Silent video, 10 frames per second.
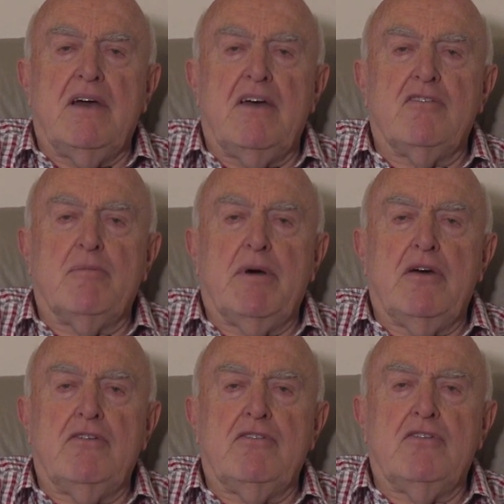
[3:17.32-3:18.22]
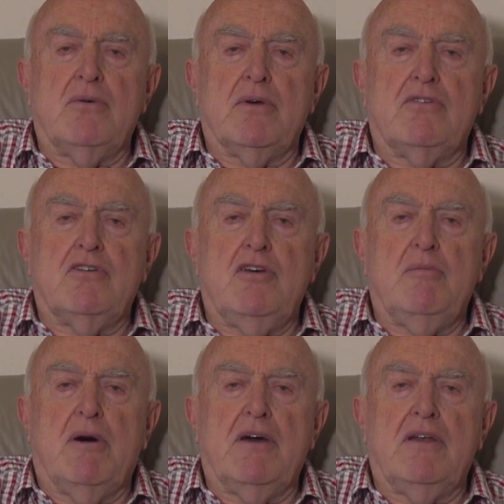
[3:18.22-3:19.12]
as opposed to a
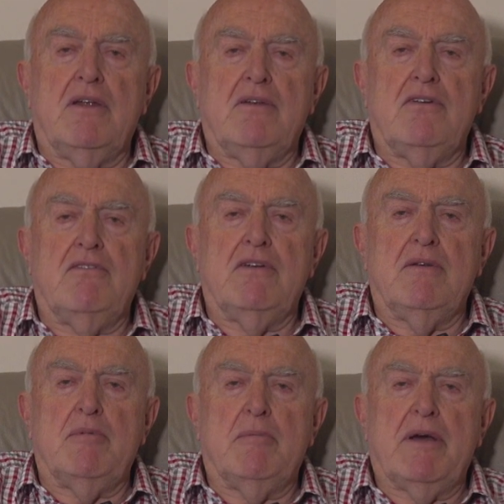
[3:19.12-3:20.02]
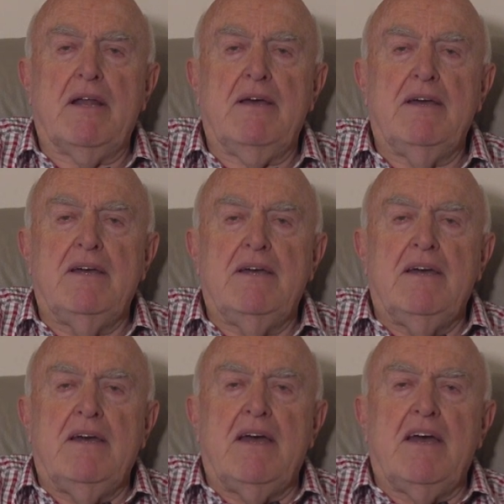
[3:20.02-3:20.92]
turbine-driven propeller
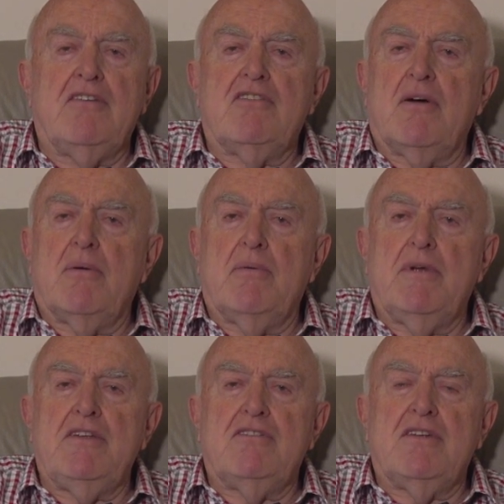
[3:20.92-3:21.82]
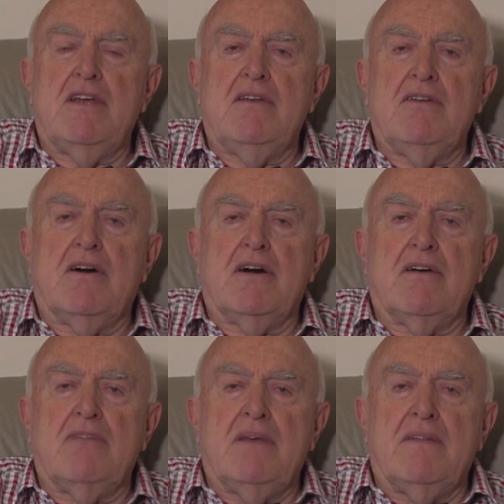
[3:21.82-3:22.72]
as they were reached in
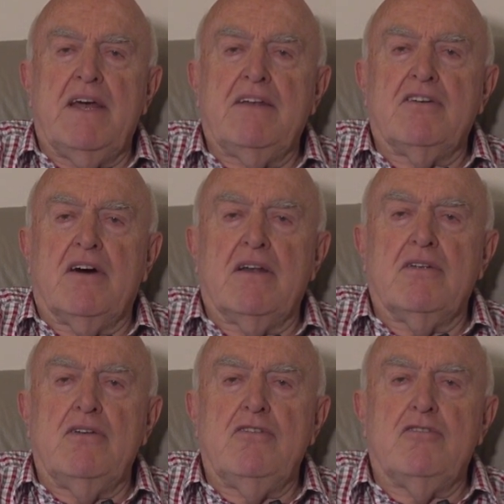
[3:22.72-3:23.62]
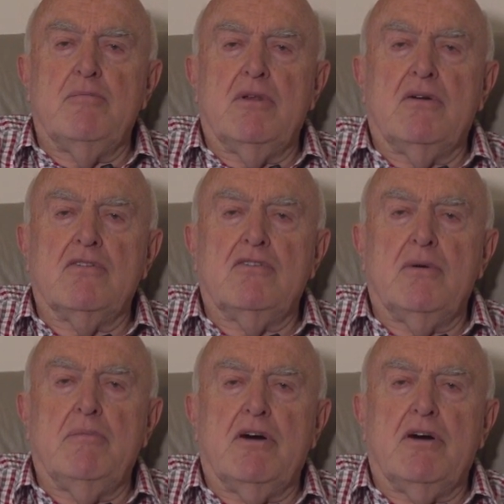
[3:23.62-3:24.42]
dives. That title used to belong to a